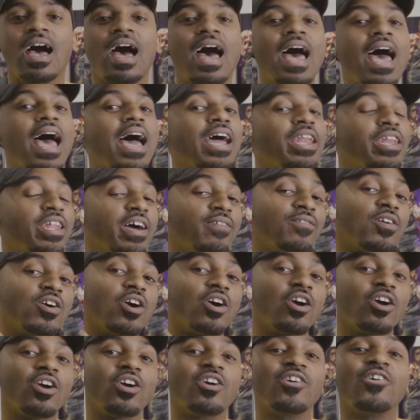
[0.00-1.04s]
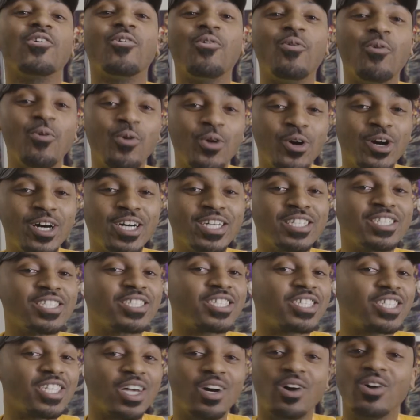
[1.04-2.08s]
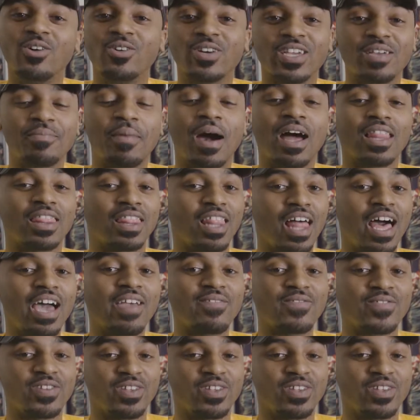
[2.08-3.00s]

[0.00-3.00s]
I had never heard one song in my life,